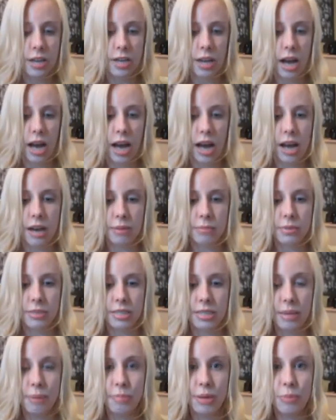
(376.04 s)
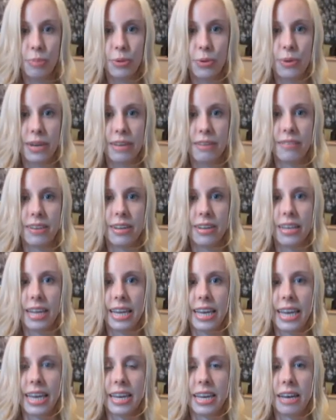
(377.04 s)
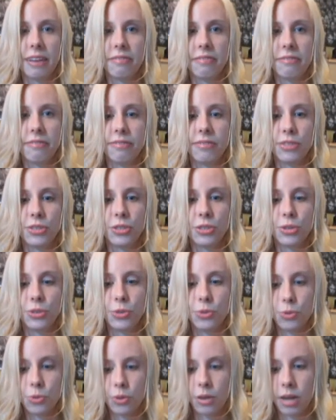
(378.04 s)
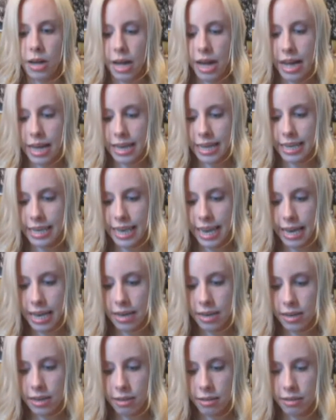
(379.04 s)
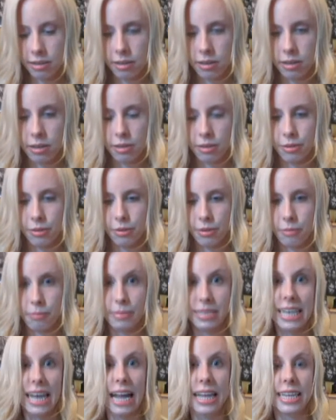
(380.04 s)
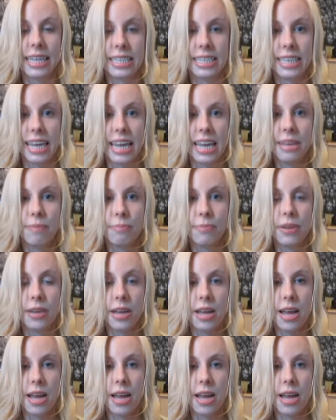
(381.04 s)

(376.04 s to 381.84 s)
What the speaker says: Some people were even lucky enough to get the metallic tape